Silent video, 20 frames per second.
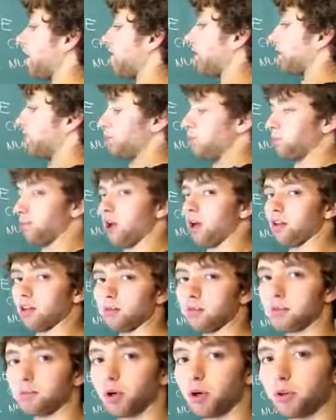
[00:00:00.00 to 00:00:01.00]
address would
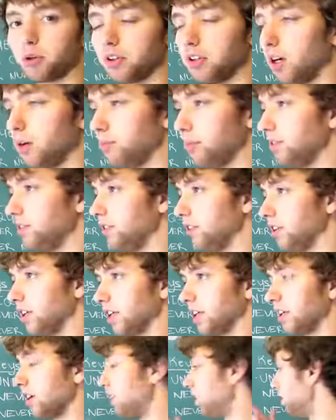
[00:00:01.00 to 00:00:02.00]
probably be broken up into
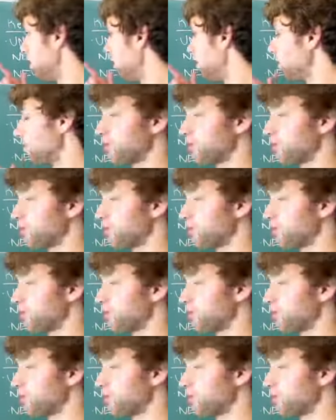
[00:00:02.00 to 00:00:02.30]
like